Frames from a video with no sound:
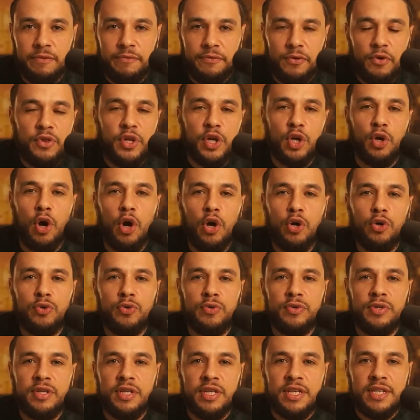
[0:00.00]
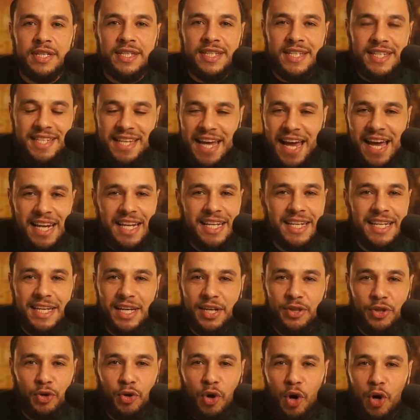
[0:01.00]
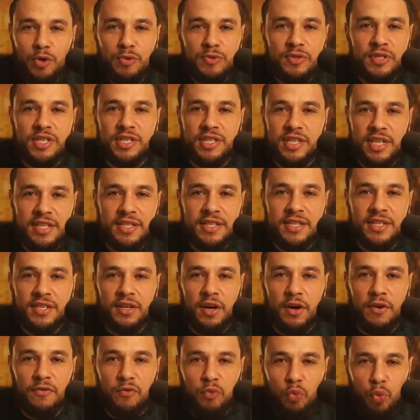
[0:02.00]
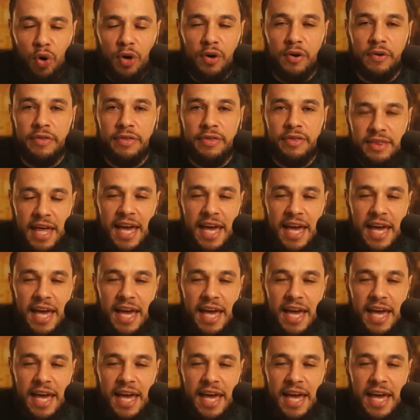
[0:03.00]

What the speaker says: For their own sanity and their own sense of worth,